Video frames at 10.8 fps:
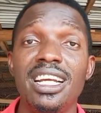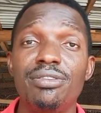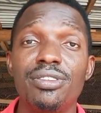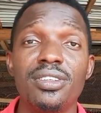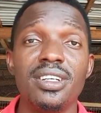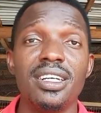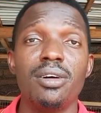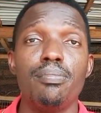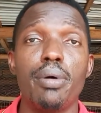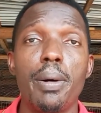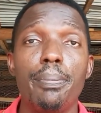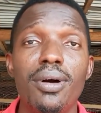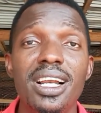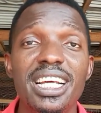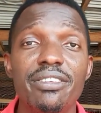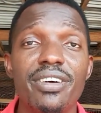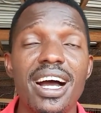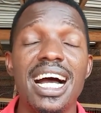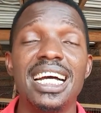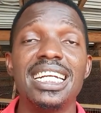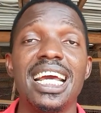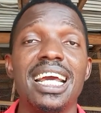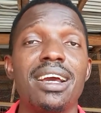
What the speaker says: leaf, pawpaw leaf and